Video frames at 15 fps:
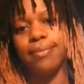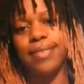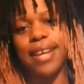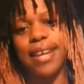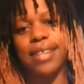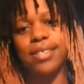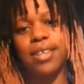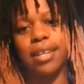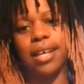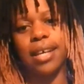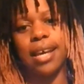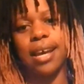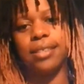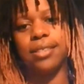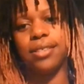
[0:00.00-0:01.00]
that's all I
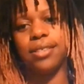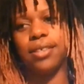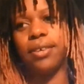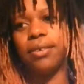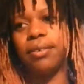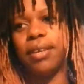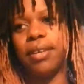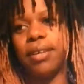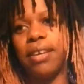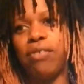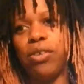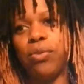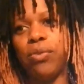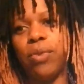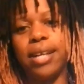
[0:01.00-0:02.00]
got. So if
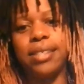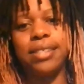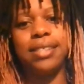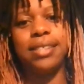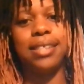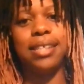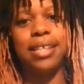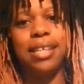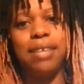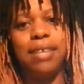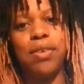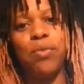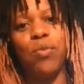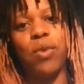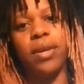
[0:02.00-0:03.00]
you watched
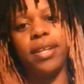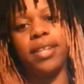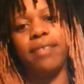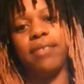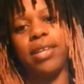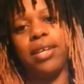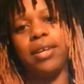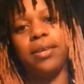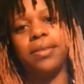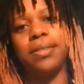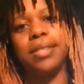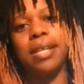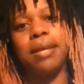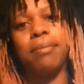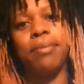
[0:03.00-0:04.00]
even one of the videos,
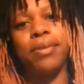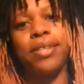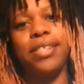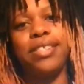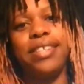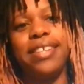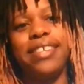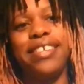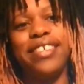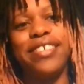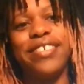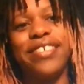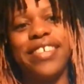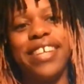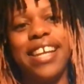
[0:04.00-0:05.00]
I appreciate
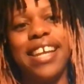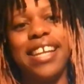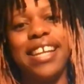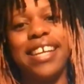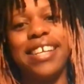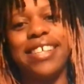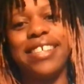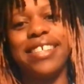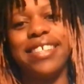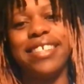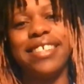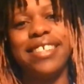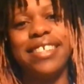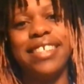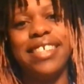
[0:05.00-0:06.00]
you, and
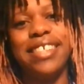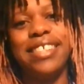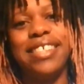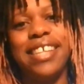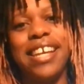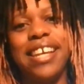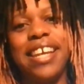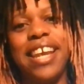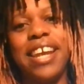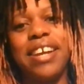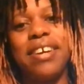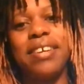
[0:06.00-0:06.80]
take care.